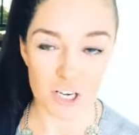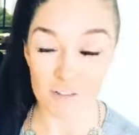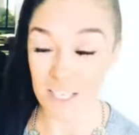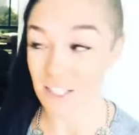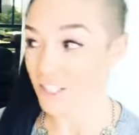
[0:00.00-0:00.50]
I
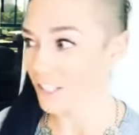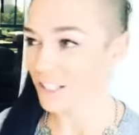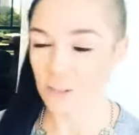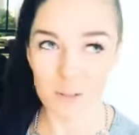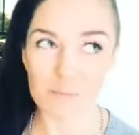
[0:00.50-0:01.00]
was actually, I
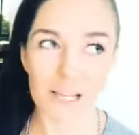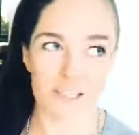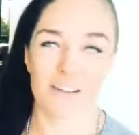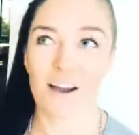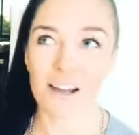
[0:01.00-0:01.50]
saw them
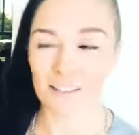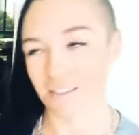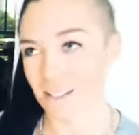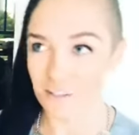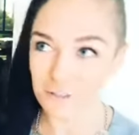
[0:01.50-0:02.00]
last night and I
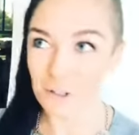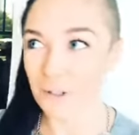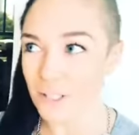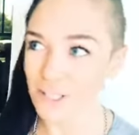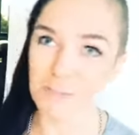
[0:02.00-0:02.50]
was like, of
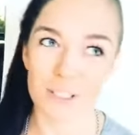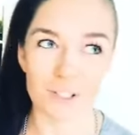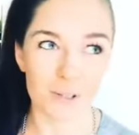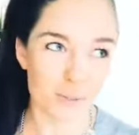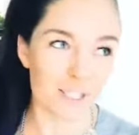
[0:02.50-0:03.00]
course, I'm going to
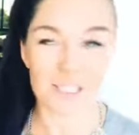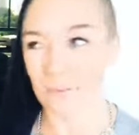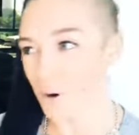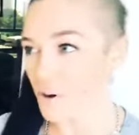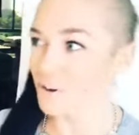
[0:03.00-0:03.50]
talk about this tomorrow.